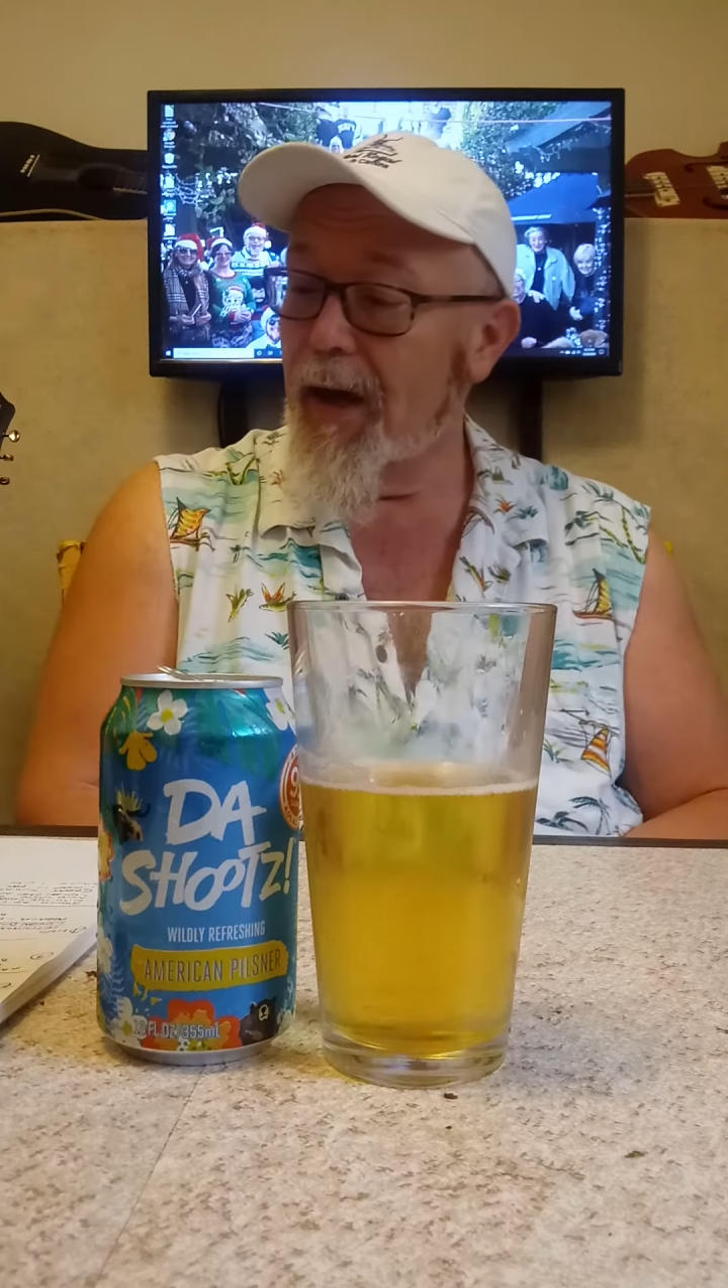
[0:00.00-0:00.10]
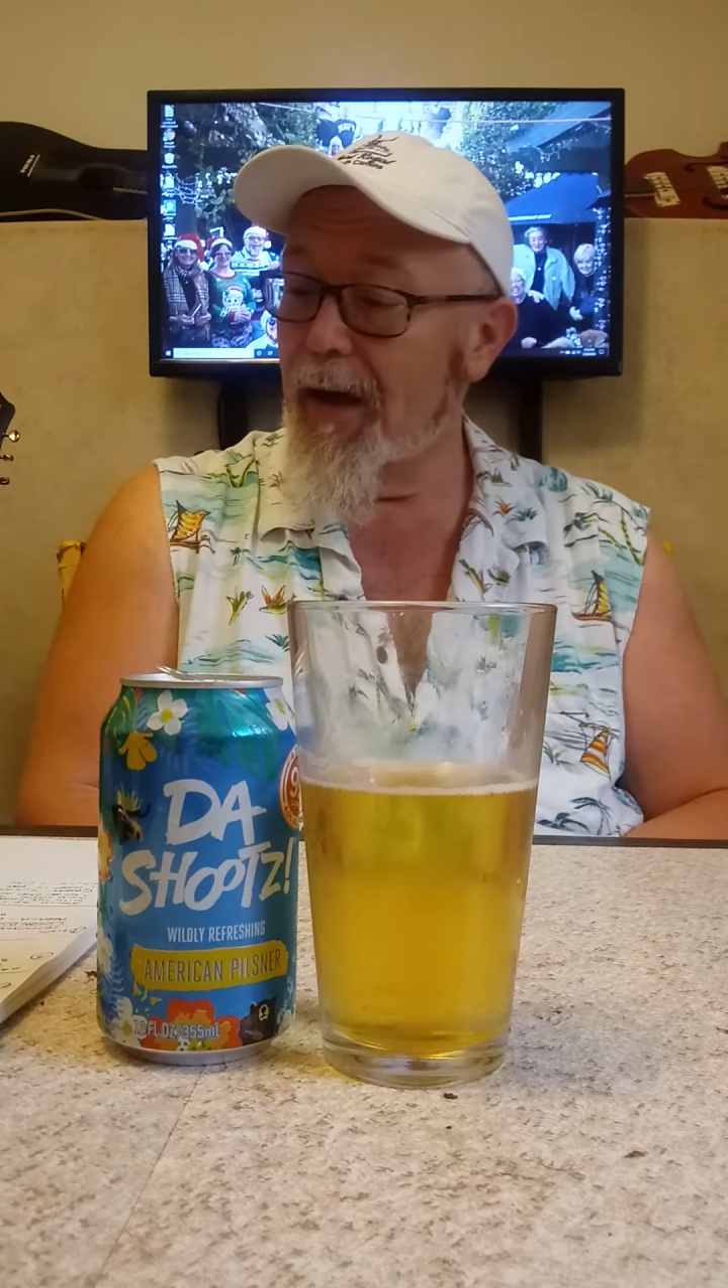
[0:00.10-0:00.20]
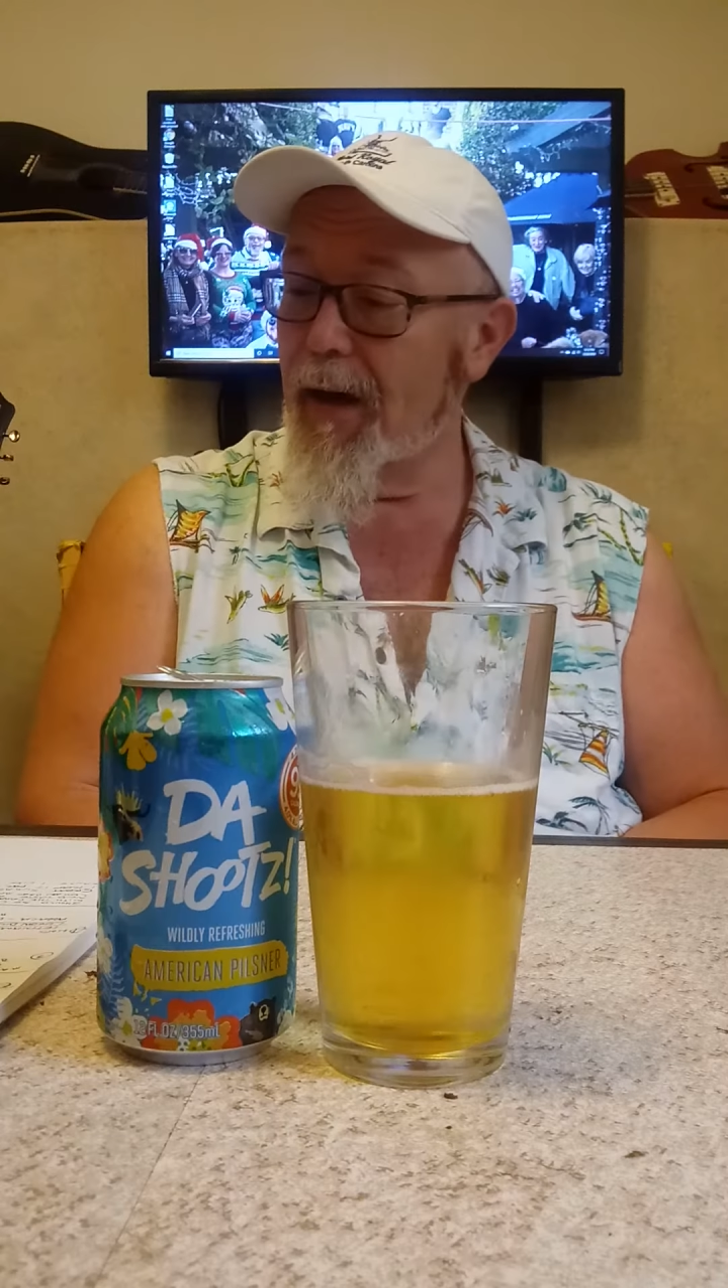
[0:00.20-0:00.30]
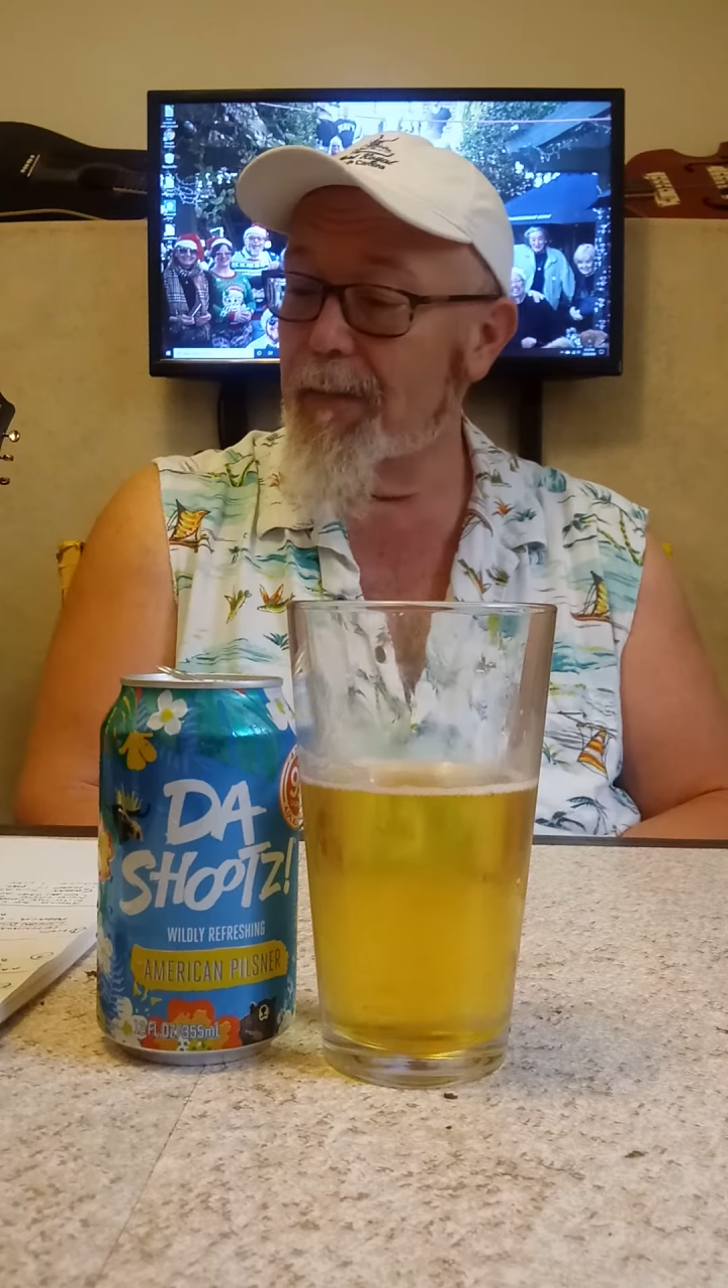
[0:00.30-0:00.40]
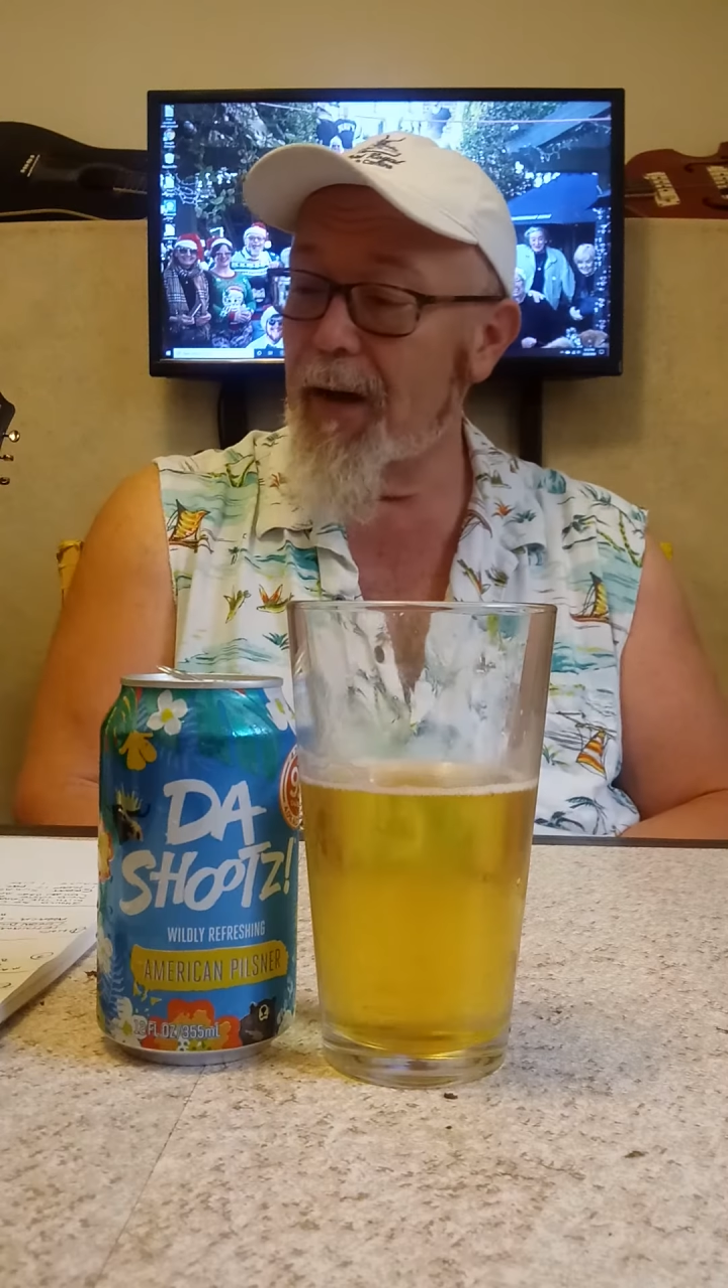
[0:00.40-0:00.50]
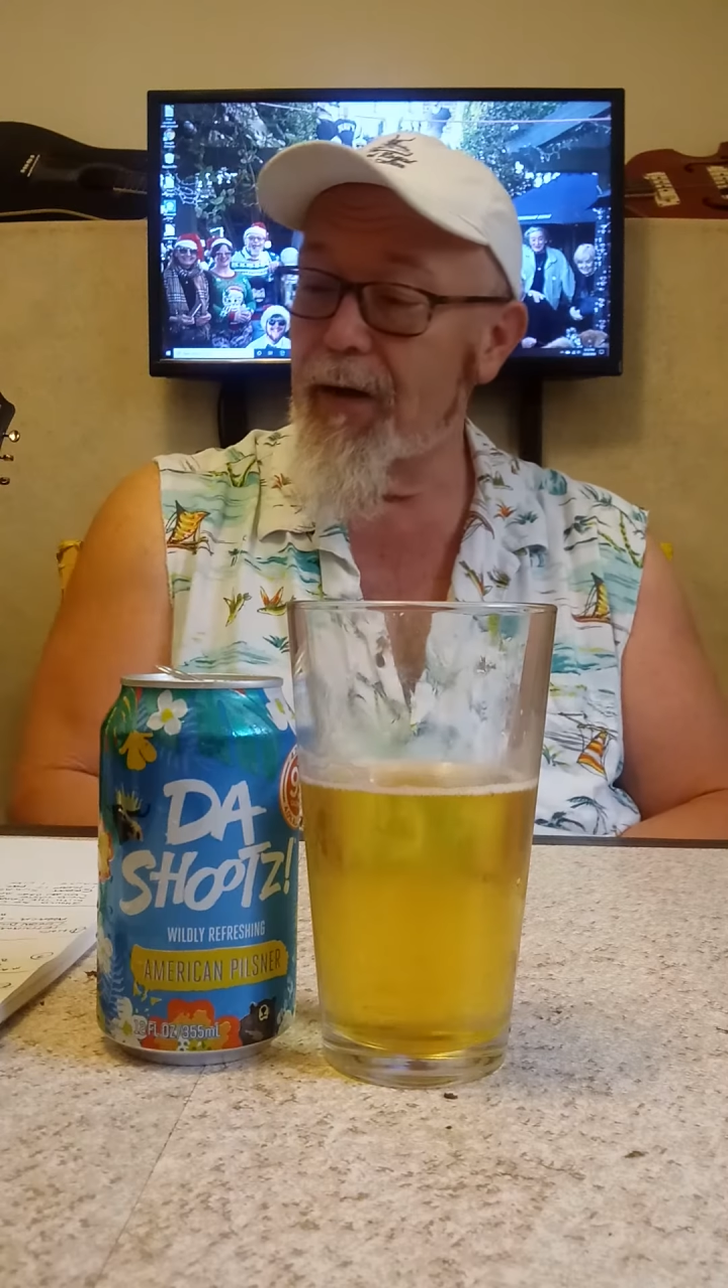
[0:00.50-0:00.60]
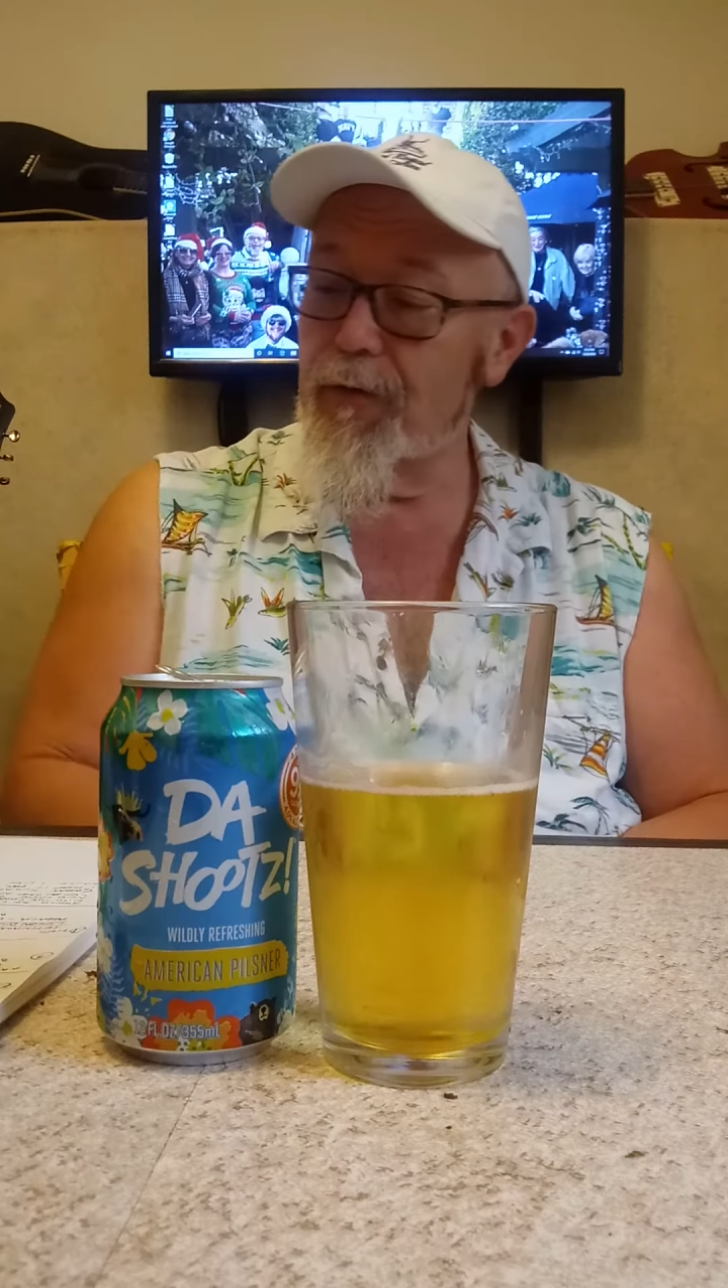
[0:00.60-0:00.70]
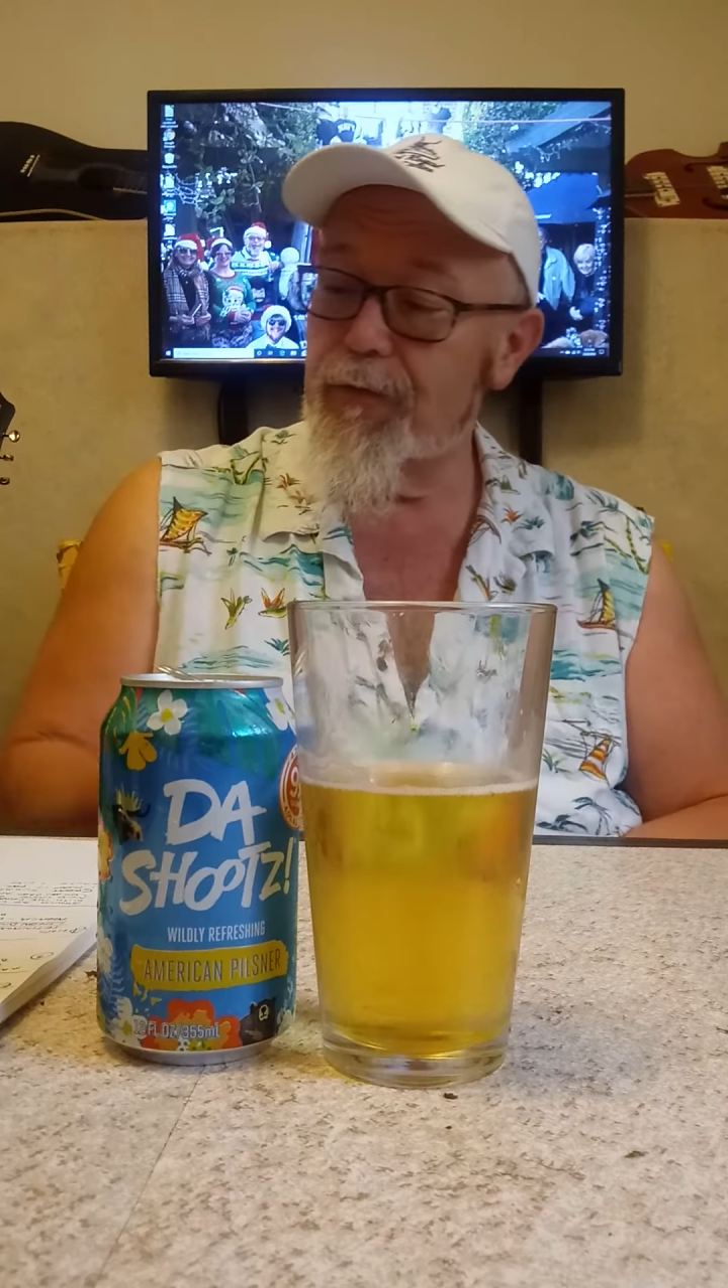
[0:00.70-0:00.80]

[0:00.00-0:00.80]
I'll go